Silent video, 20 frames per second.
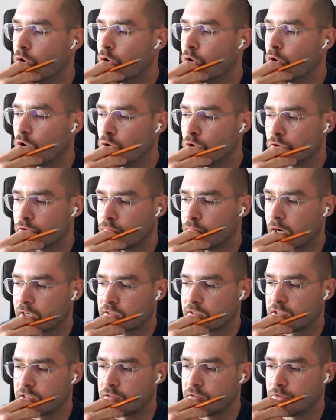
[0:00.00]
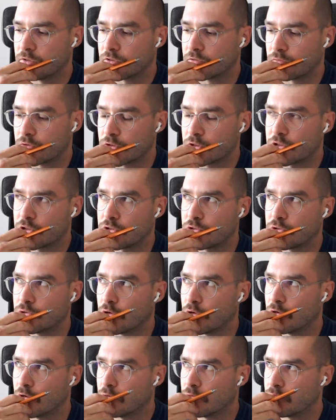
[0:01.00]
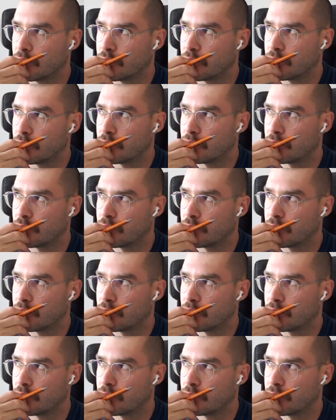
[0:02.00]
old Marxist virtue of